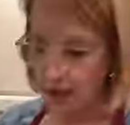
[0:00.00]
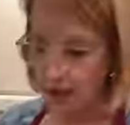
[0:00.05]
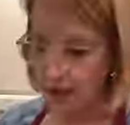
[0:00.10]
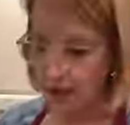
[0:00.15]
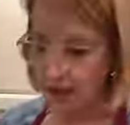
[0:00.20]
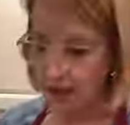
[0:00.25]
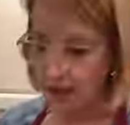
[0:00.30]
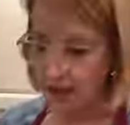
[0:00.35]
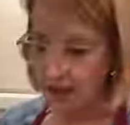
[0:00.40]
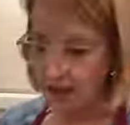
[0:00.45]

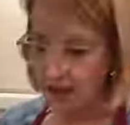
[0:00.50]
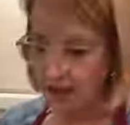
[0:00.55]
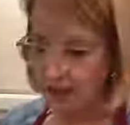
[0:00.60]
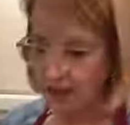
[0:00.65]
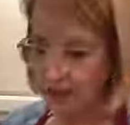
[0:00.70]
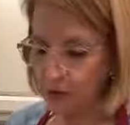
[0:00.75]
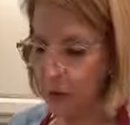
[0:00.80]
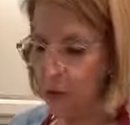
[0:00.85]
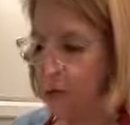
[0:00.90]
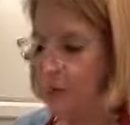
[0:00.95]
And
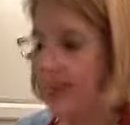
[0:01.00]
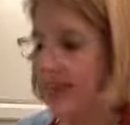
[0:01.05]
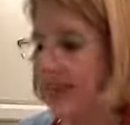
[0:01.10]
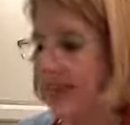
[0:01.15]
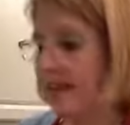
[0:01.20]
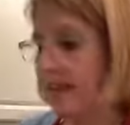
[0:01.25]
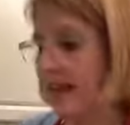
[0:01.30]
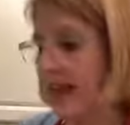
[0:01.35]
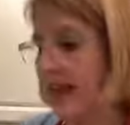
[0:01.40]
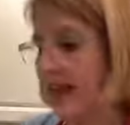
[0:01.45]
this will make
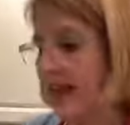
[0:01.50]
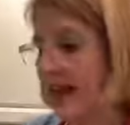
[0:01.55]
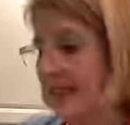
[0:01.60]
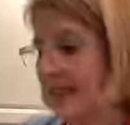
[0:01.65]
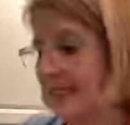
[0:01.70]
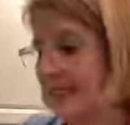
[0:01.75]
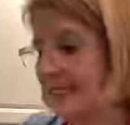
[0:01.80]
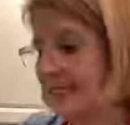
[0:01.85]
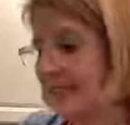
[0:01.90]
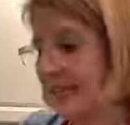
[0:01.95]
about
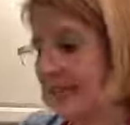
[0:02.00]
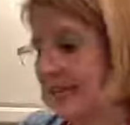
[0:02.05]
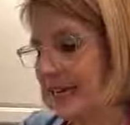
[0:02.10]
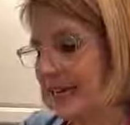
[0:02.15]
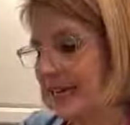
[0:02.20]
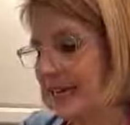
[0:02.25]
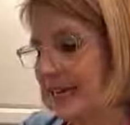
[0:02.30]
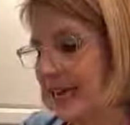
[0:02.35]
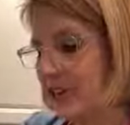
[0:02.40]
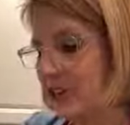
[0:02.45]

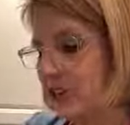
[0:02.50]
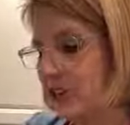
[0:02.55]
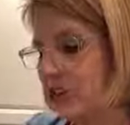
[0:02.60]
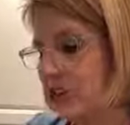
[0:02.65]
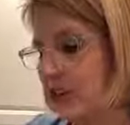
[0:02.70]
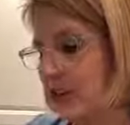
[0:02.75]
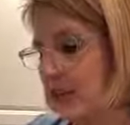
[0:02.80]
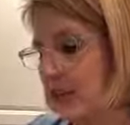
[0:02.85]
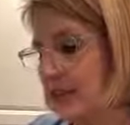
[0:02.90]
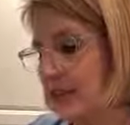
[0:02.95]
18
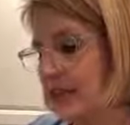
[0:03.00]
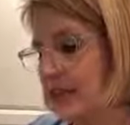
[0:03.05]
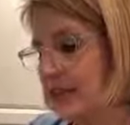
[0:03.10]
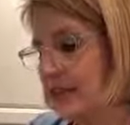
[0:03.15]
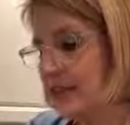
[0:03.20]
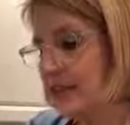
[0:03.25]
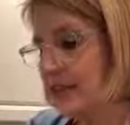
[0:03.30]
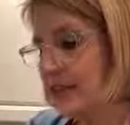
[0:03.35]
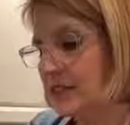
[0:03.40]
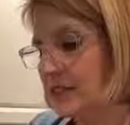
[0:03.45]
energy
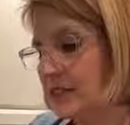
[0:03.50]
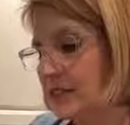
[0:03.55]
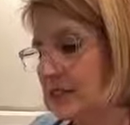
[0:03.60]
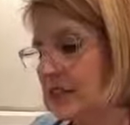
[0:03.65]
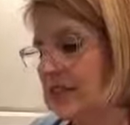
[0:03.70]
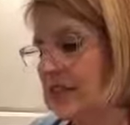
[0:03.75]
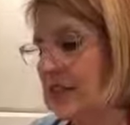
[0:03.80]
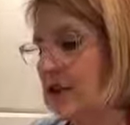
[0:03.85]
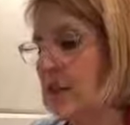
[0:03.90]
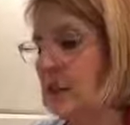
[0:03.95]
bites,
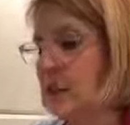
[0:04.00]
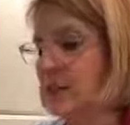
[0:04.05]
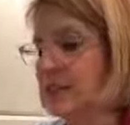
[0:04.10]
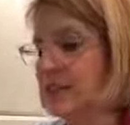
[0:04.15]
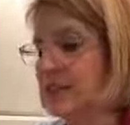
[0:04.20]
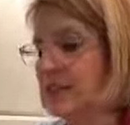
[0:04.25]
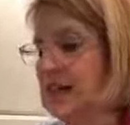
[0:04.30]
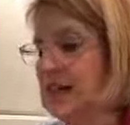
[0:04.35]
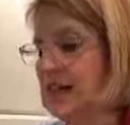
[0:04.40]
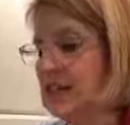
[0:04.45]
depending on what
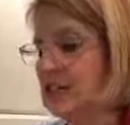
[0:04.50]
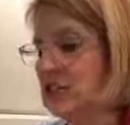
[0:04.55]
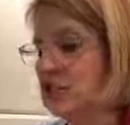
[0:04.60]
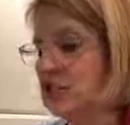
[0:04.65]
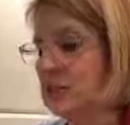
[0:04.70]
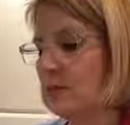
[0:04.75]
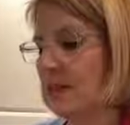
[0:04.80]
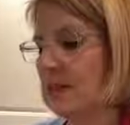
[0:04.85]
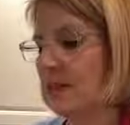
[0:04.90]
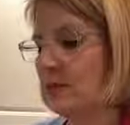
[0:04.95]
size you
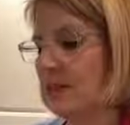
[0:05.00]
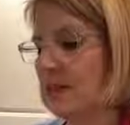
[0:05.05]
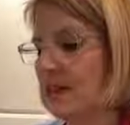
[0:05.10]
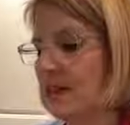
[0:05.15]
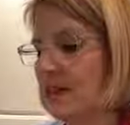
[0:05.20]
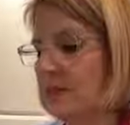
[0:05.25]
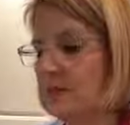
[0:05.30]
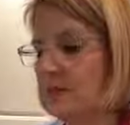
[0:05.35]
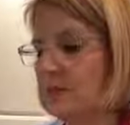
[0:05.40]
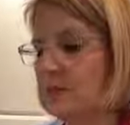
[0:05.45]
make
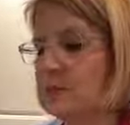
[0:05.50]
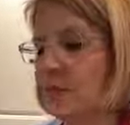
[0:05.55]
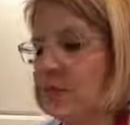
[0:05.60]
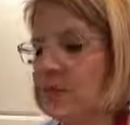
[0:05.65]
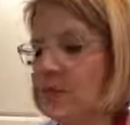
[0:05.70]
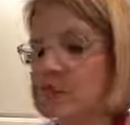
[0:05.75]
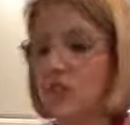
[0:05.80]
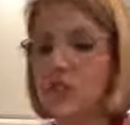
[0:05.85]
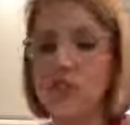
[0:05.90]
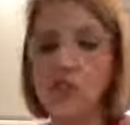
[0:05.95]
them.
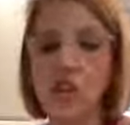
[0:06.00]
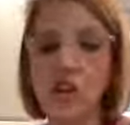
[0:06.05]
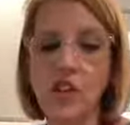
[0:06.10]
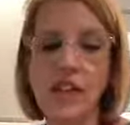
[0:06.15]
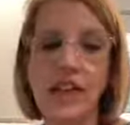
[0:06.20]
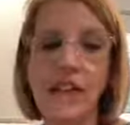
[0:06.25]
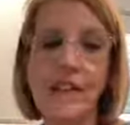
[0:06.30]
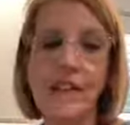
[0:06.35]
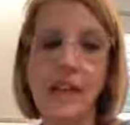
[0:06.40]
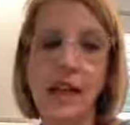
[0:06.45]
The
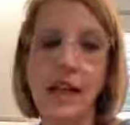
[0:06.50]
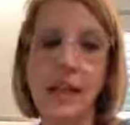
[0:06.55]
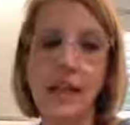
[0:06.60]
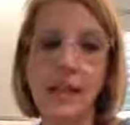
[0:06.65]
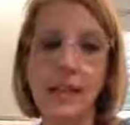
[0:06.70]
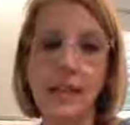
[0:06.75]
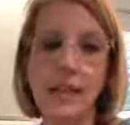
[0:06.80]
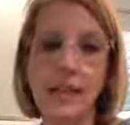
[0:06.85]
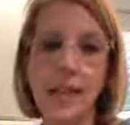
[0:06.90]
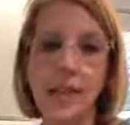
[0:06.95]
serving
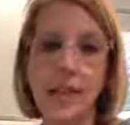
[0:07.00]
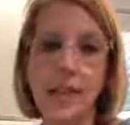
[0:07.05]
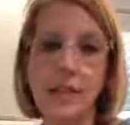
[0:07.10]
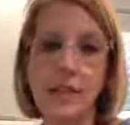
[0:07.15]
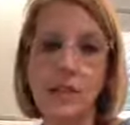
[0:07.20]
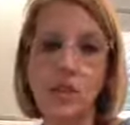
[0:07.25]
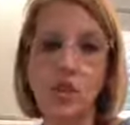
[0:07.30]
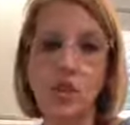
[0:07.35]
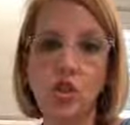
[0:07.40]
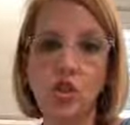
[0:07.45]
size
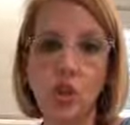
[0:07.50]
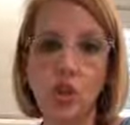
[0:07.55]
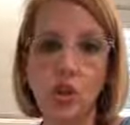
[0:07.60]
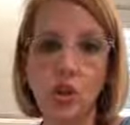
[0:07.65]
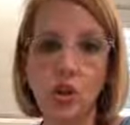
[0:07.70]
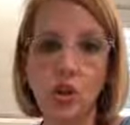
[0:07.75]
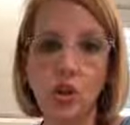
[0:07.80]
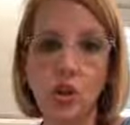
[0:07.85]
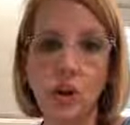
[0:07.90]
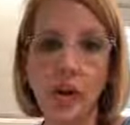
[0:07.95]
is
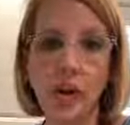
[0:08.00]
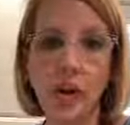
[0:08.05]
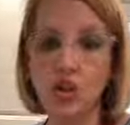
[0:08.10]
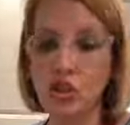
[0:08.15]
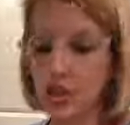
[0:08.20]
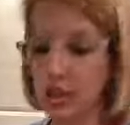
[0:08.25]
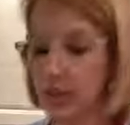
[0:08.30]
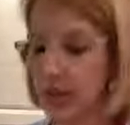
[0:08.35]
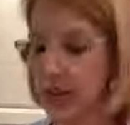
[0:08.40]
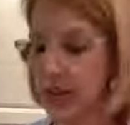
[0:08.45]
2
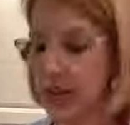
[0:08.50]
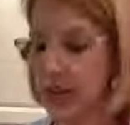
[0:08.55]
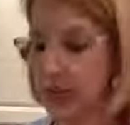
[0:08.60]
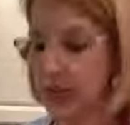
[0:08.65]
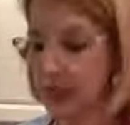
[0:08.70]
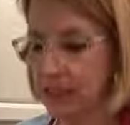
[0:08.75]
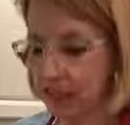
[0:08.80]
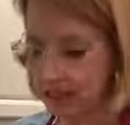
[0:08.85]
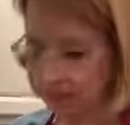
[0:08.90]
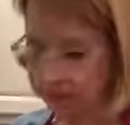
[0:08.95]
energy
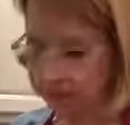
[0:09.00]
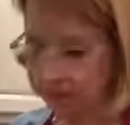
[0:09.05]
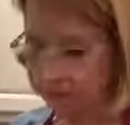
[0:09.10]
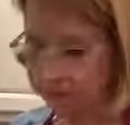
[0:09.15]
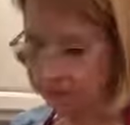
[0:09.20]
bites.